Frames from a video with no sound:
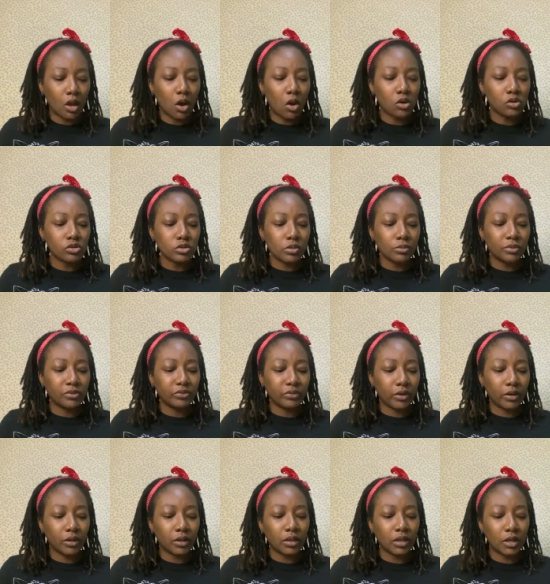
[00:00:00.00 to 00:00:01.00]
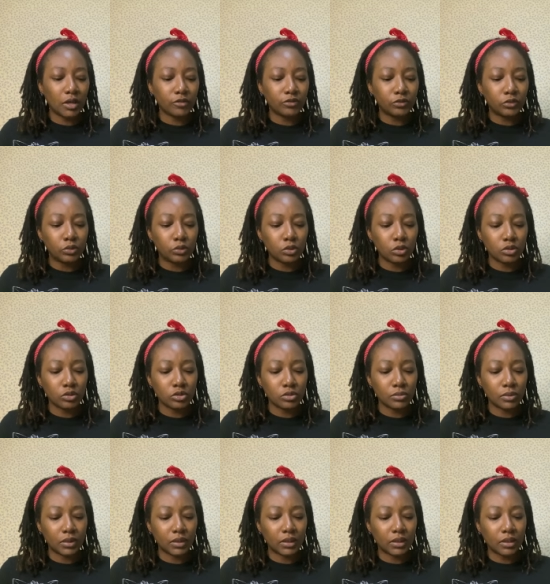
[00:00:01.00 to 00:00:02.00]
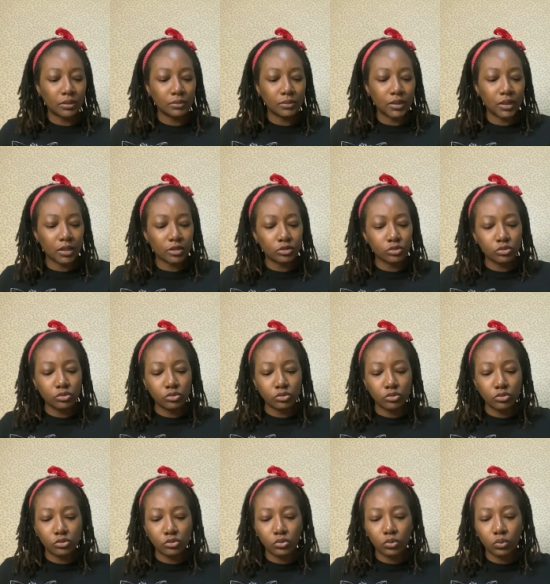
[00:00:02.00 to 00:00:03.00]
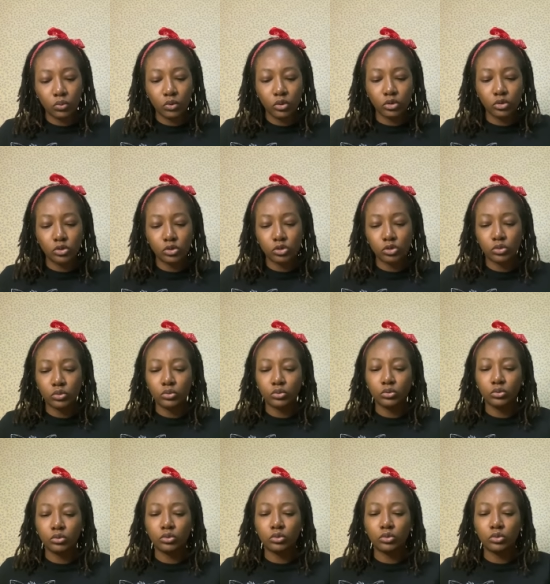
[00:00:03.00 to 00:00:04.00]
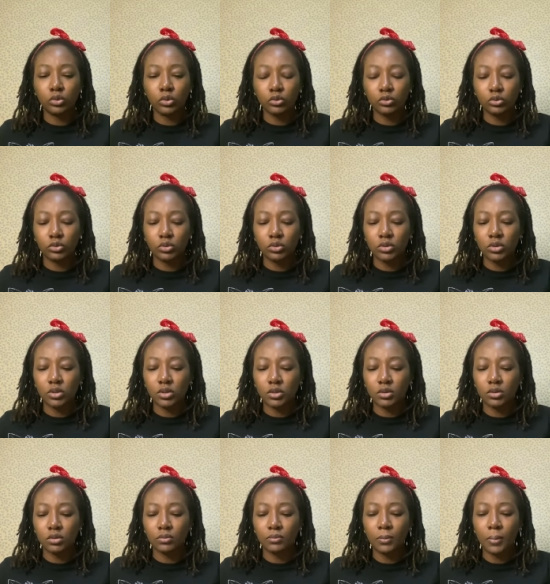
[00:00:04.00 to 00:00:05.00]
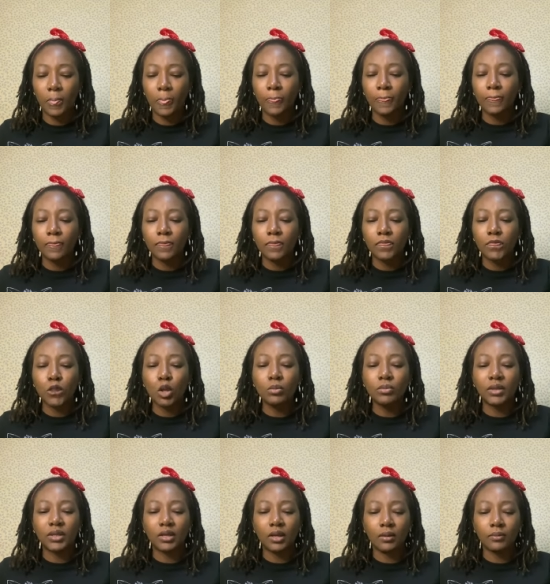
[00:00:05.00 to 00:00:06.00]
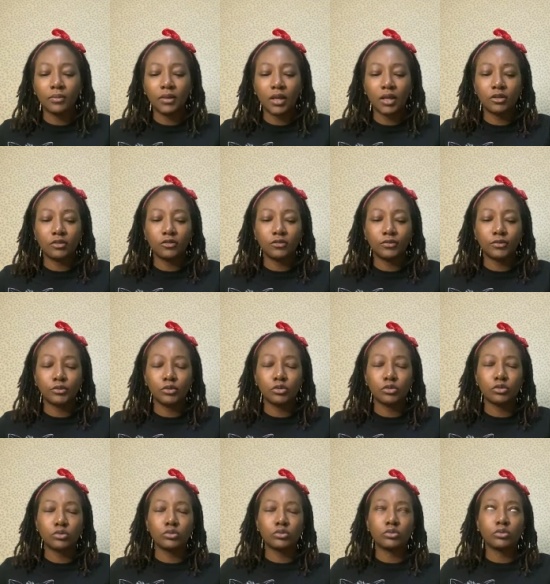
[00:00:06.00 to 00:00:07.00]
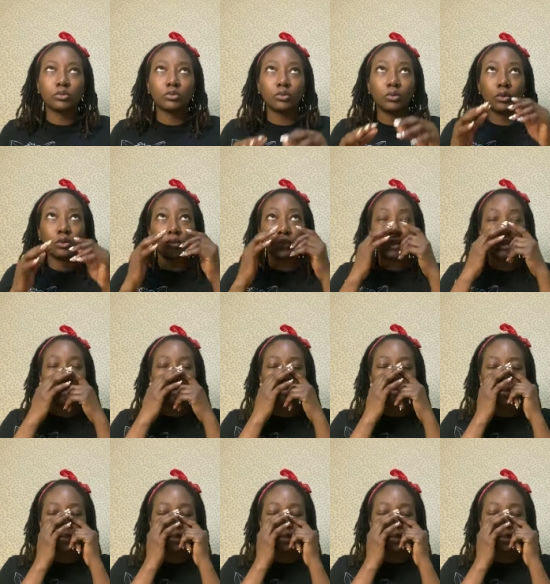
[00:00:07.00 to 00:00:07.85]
Also, be very careful not to be tempted to do what you would not. Don't be tempted to go with